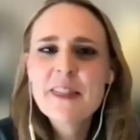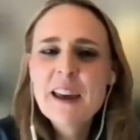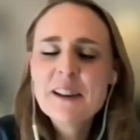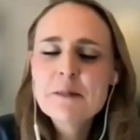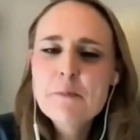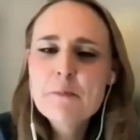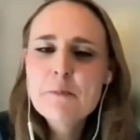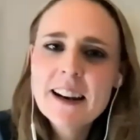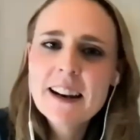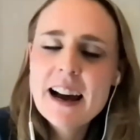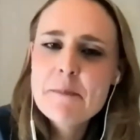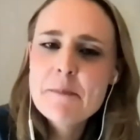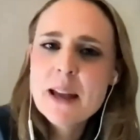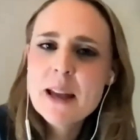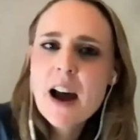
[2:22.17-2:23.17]
Brad.
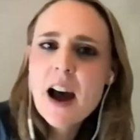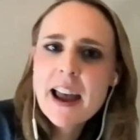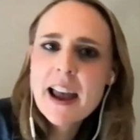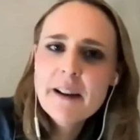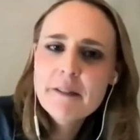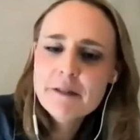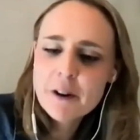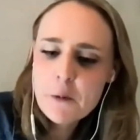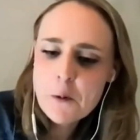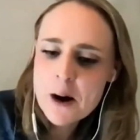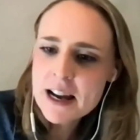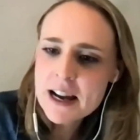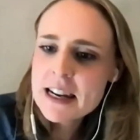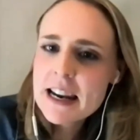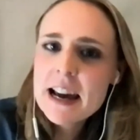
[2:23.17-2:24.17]
And hi,
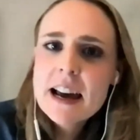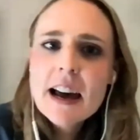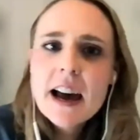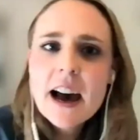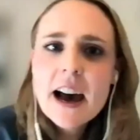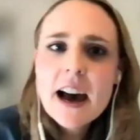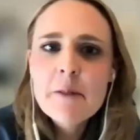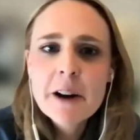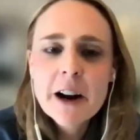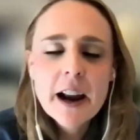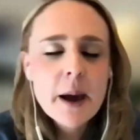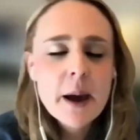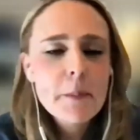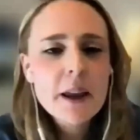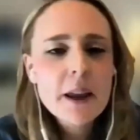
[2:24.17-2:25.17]
everyone. I'm very
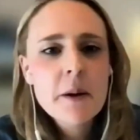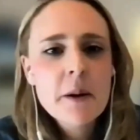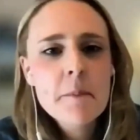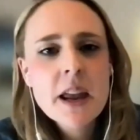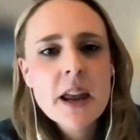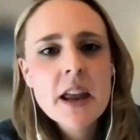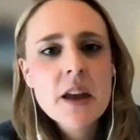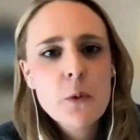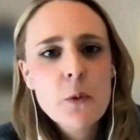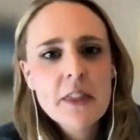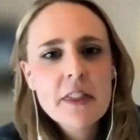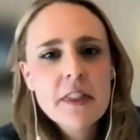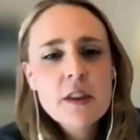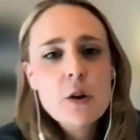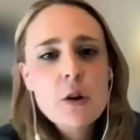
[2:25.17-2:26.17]
happy to be with
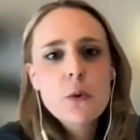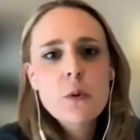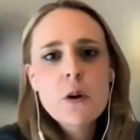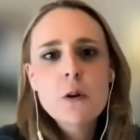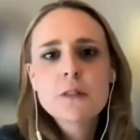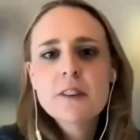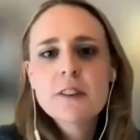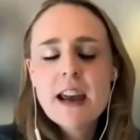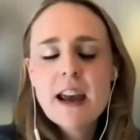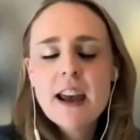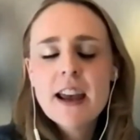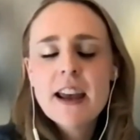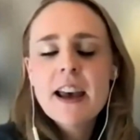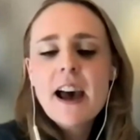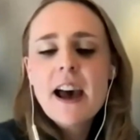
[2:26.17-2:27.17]
you all
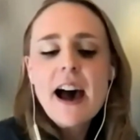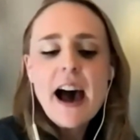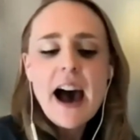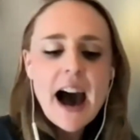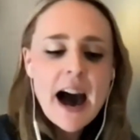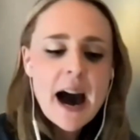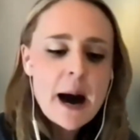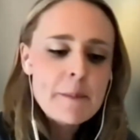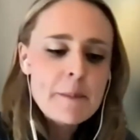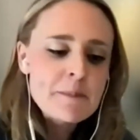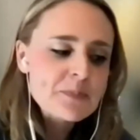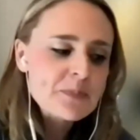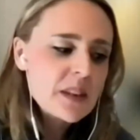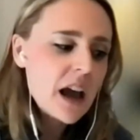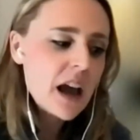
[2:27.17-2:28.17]
today.
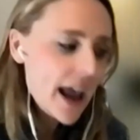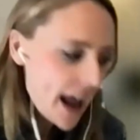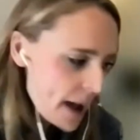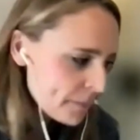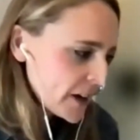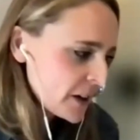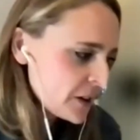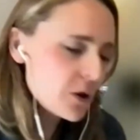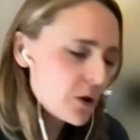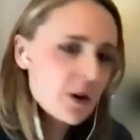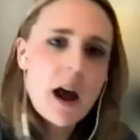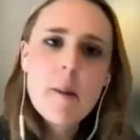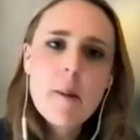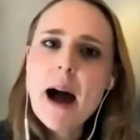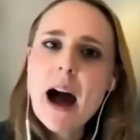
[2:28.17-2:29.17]
I am going to talk
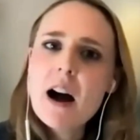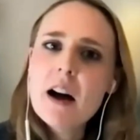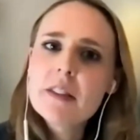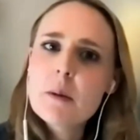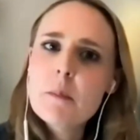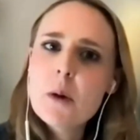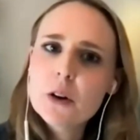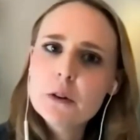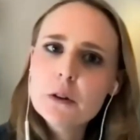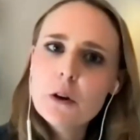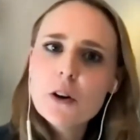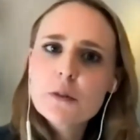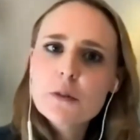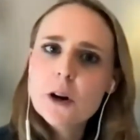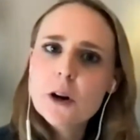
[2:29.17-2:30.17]
about the Model
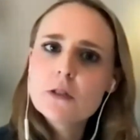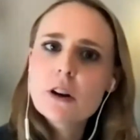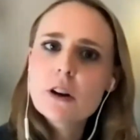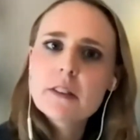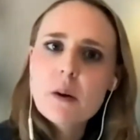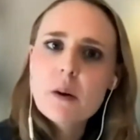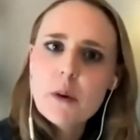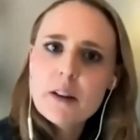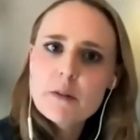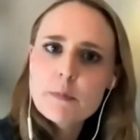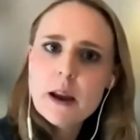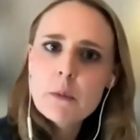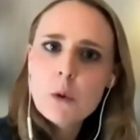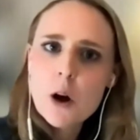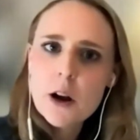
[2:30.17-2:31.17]
Laws project that we've
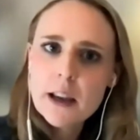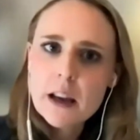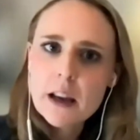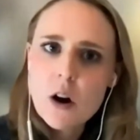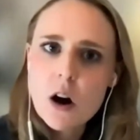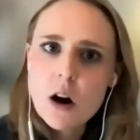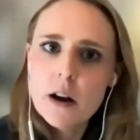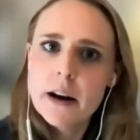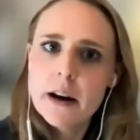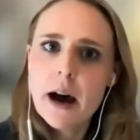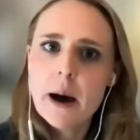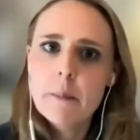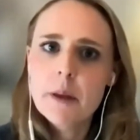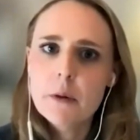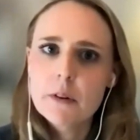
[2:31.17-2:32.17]
been working
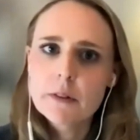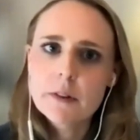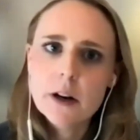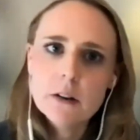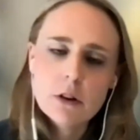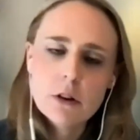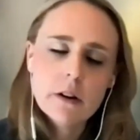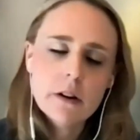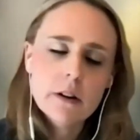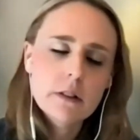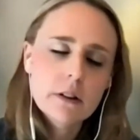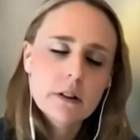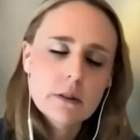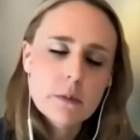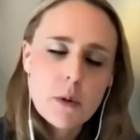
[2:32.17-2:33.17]
on that was very generously
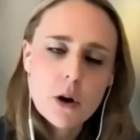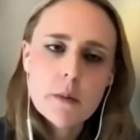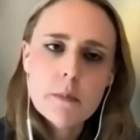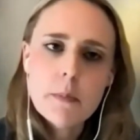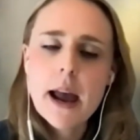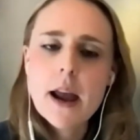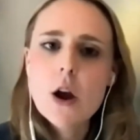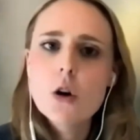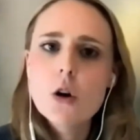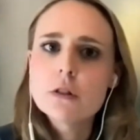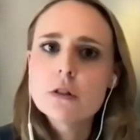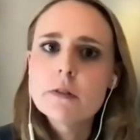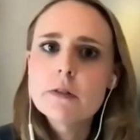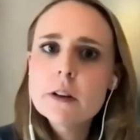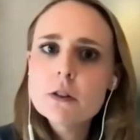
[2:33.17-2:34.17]
supported by
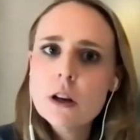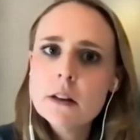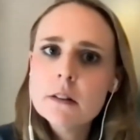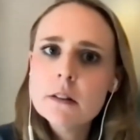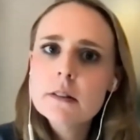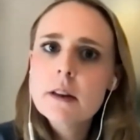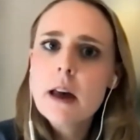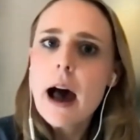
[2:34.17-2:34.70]
Ocean Visions.